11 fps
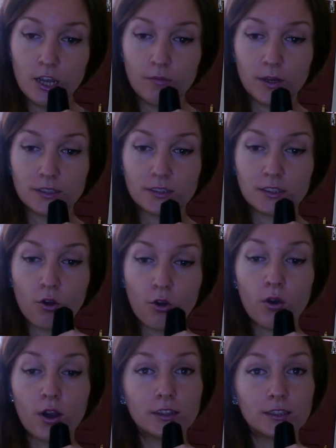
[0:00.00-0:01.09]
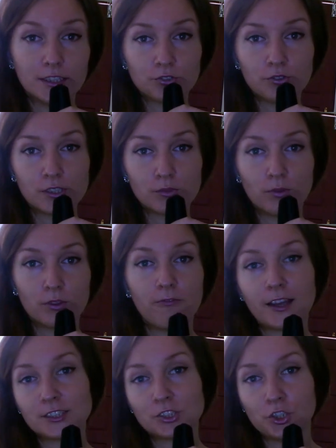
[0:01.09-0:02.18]
but the local eateries with
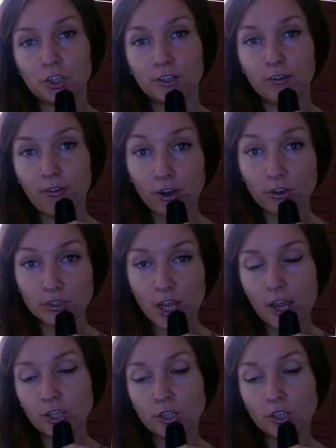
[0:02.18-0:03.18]
fast turnaround.